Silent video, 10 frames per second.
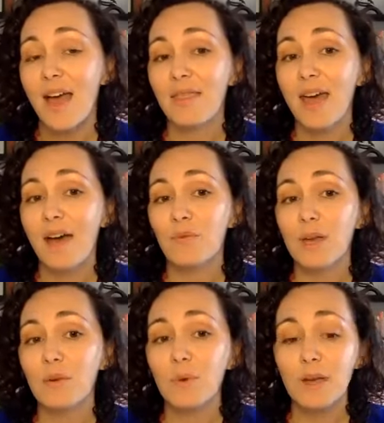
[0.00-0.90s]
And that
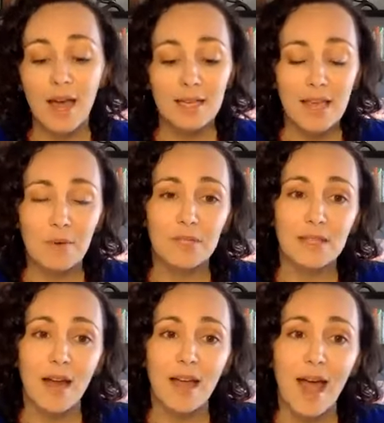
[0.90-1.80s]
we realized that was not